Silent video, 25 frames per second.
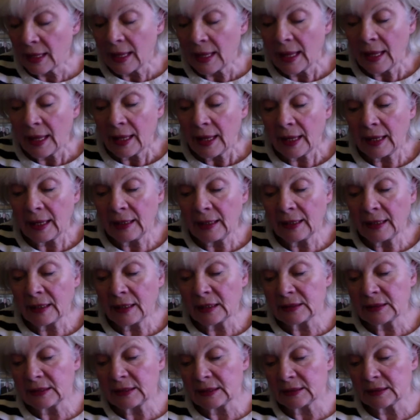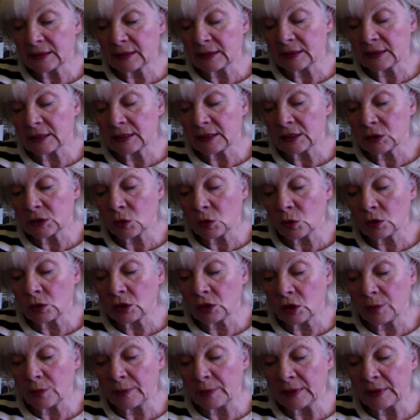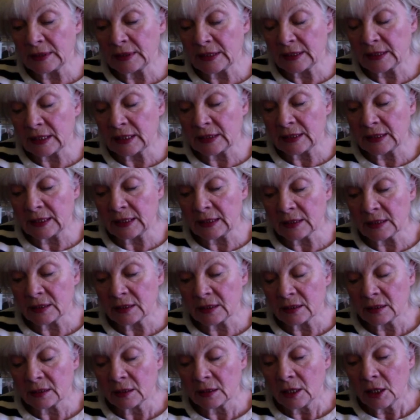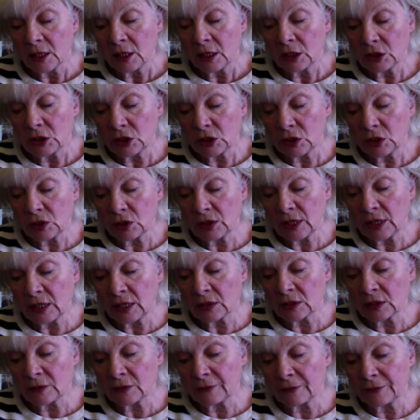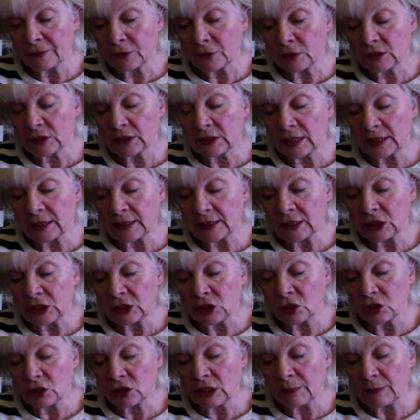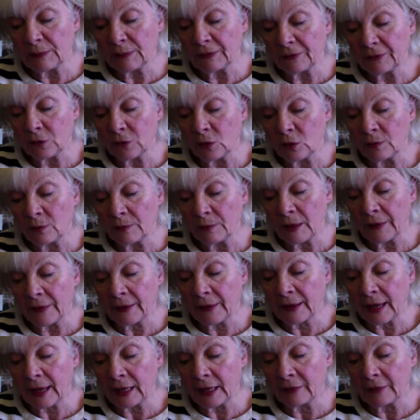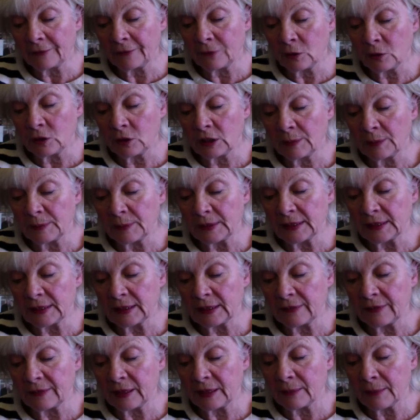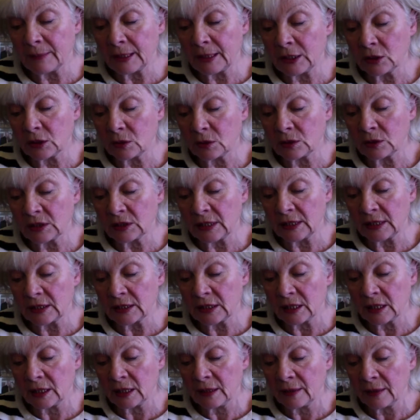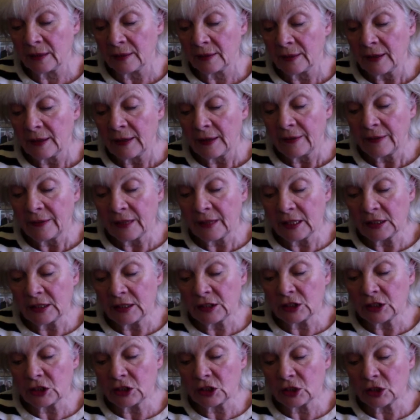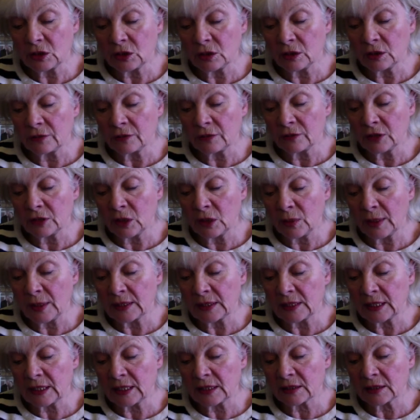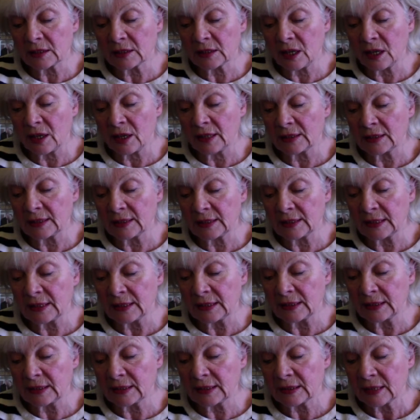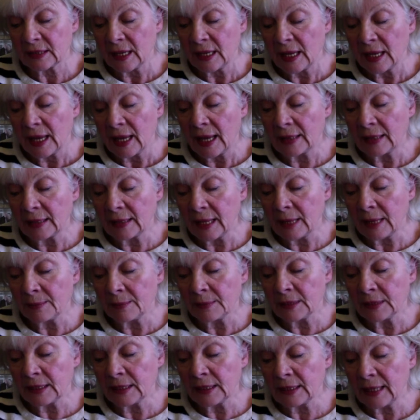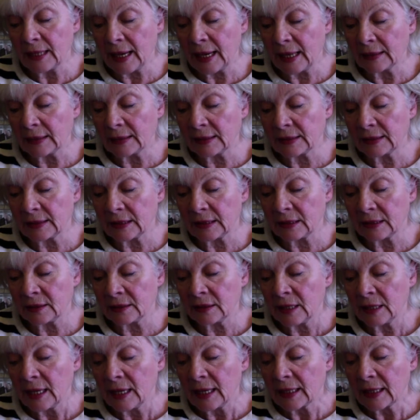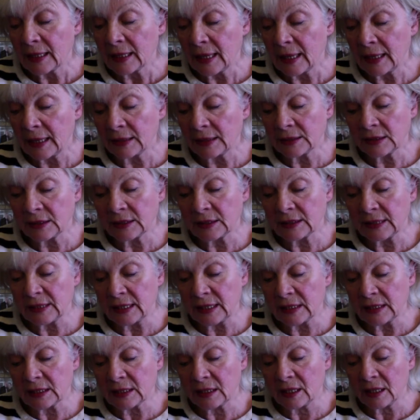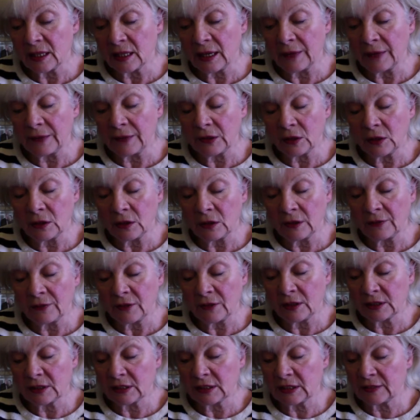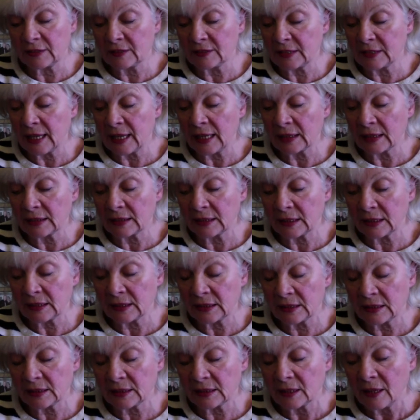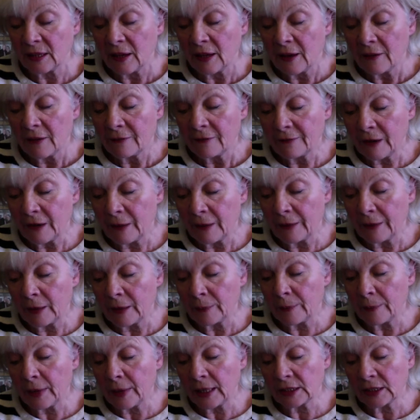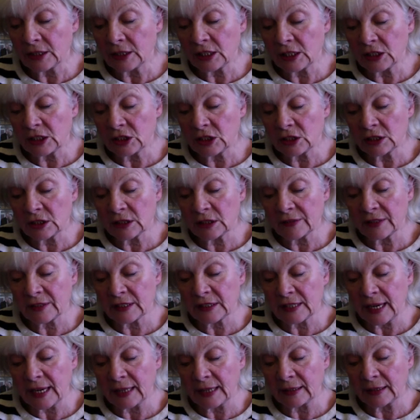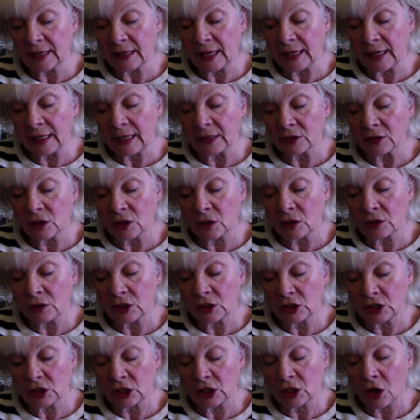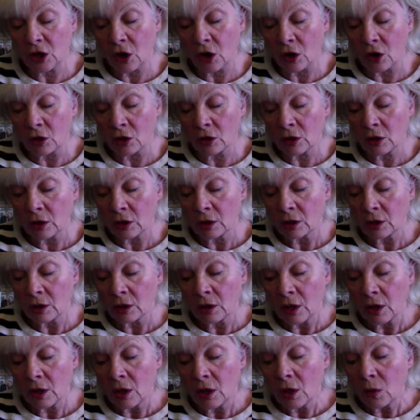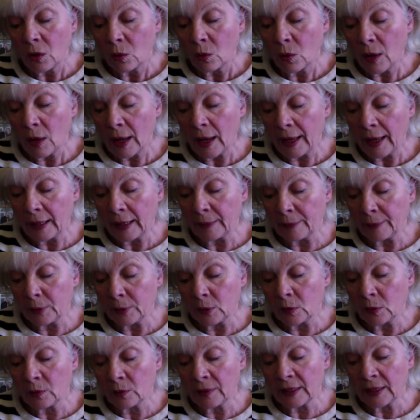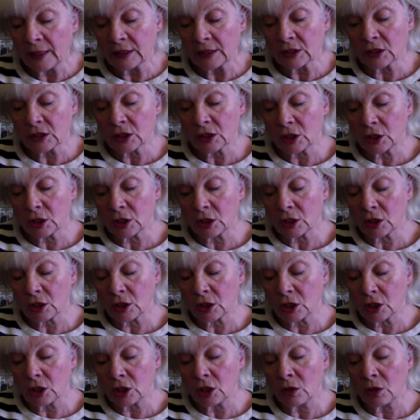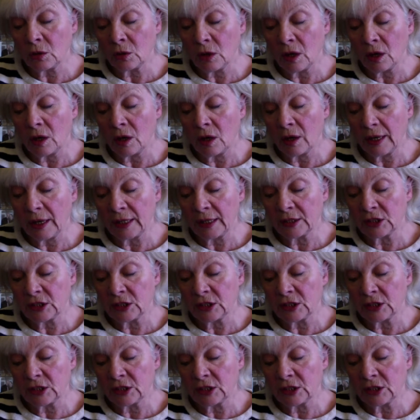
Healing at a distance has also been studied. A 2004 study jointly performed by the California Pacific Medical Center, the Institute of Noetic Sciences, and MD Anderson Cancer Center at the University of Texas found that practitioners of the technique known as Qigong were able, that's Qigong,